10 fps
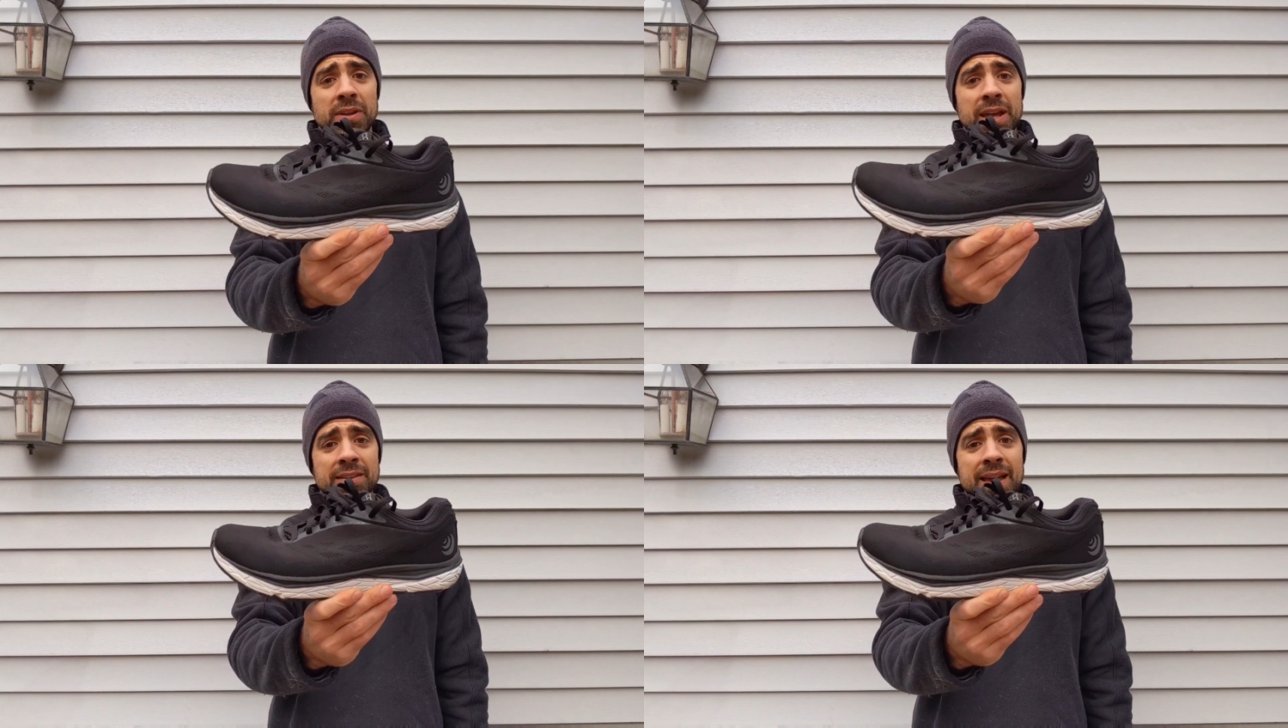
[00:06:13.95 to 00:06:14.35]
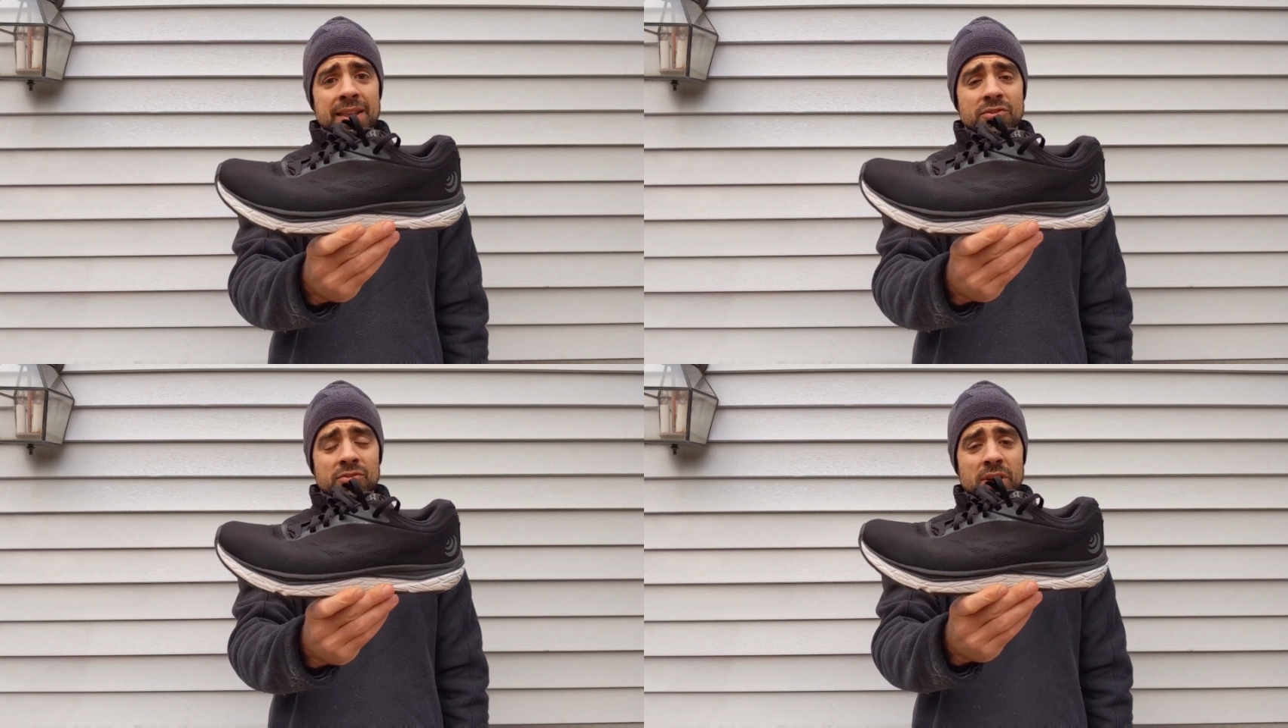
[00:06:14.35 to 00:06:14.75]
like a
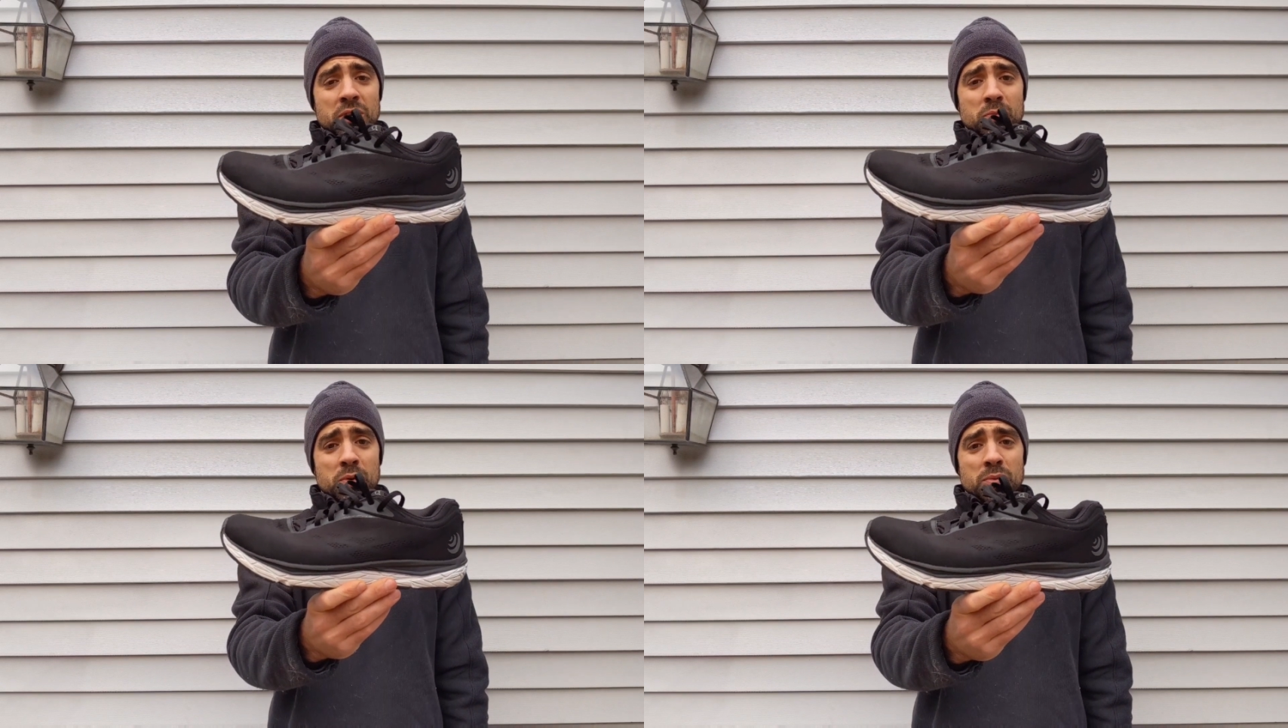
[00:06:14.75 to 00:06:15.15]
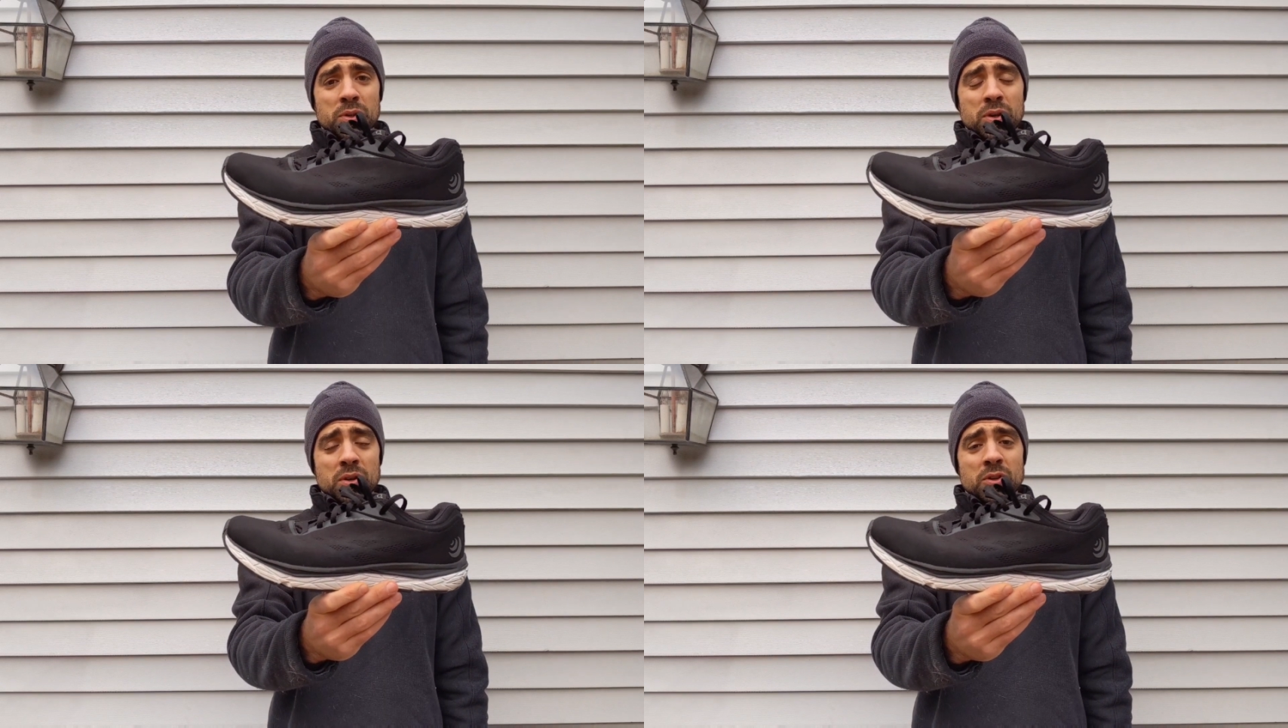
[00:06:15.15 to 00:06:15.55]
Dolly trainer would,
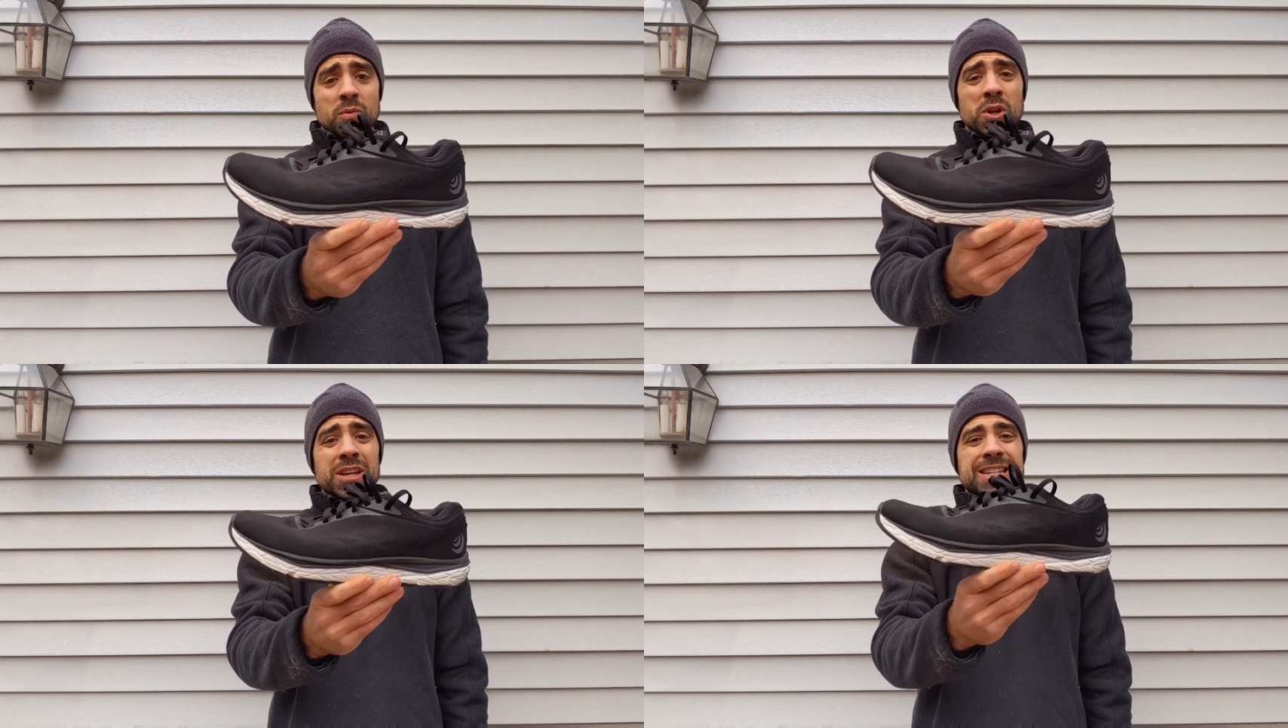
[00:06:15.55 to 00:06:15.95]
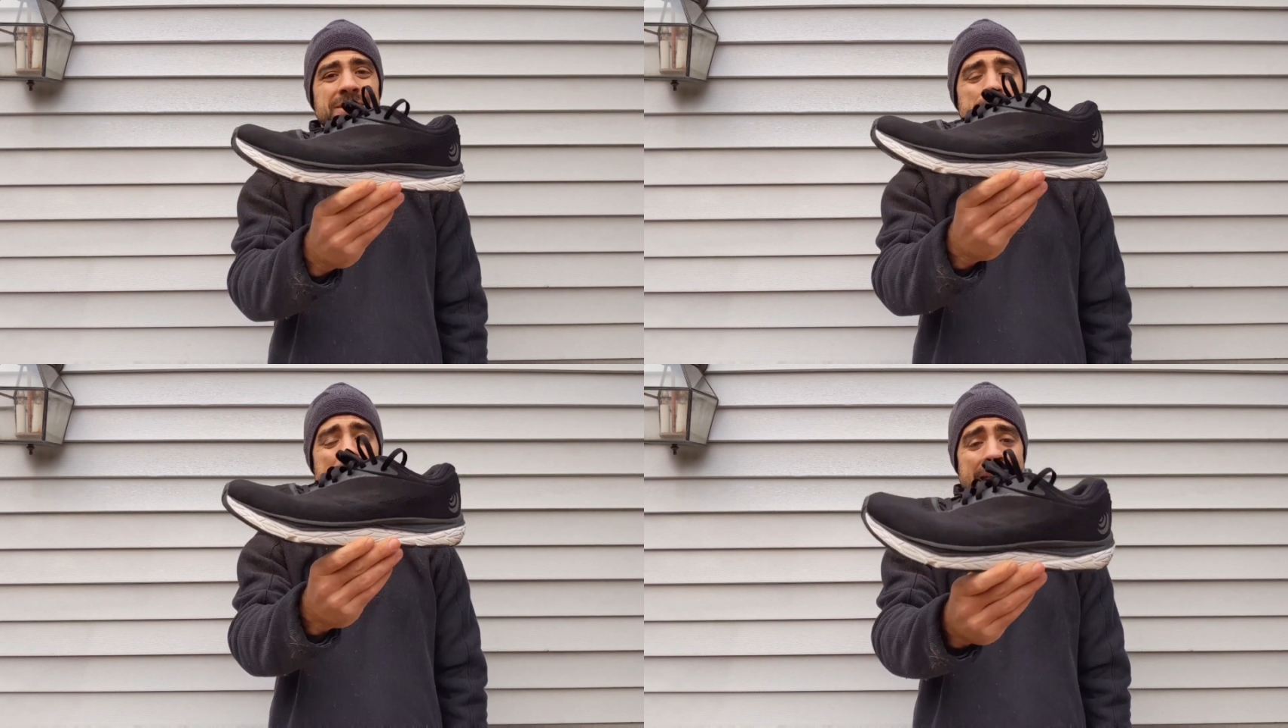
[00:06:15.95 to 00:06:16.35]
you know, you would
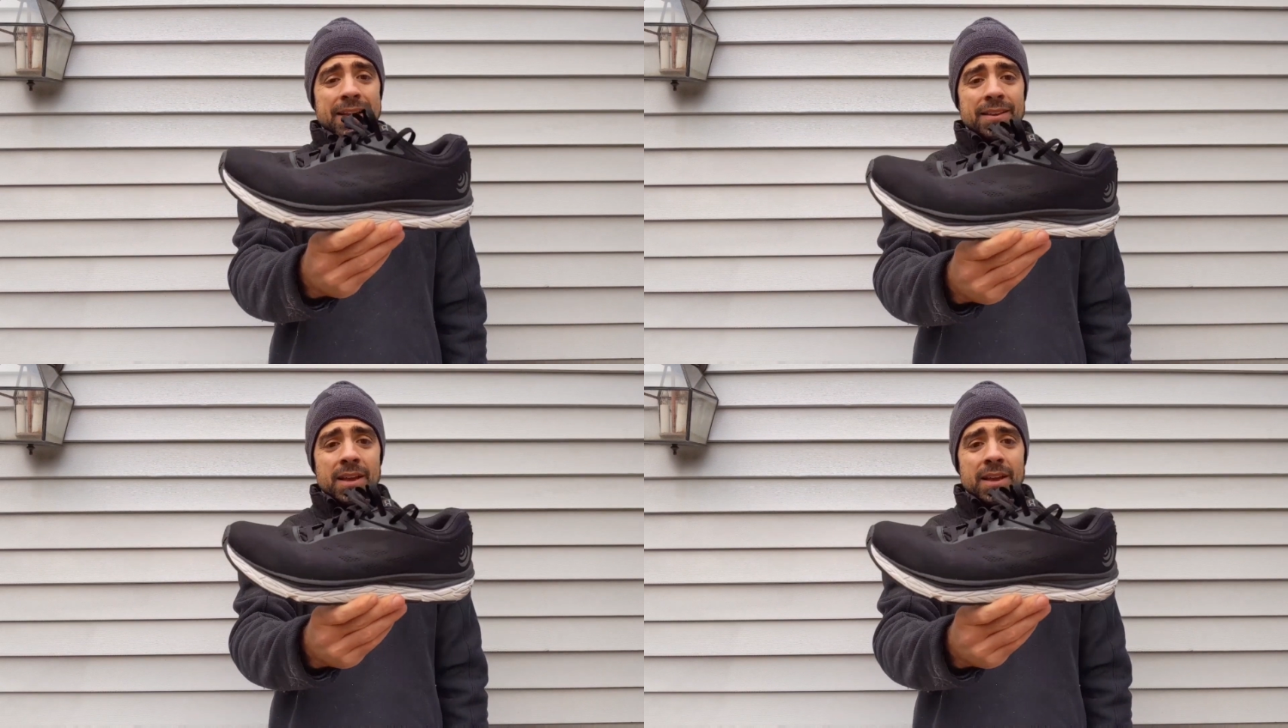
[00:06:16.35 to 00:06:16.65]
expect.